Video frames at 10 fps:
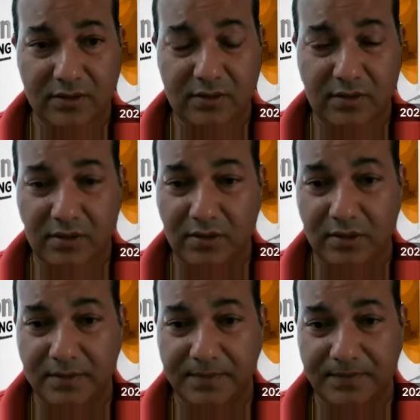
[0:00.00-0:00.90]

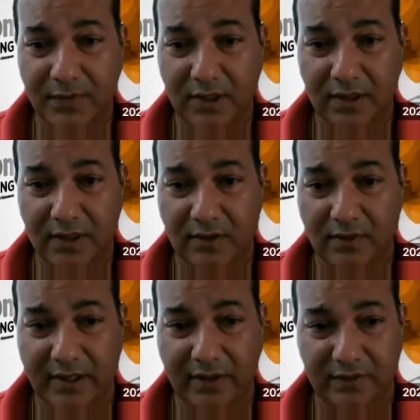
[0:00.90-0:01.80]
So
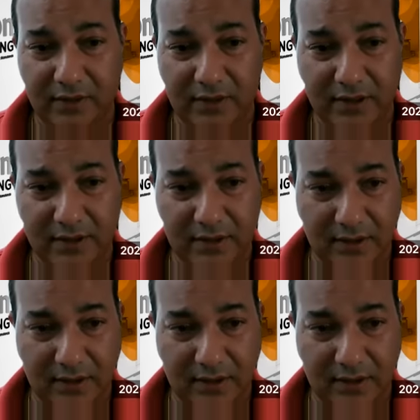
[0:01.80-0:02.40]
waiting for this.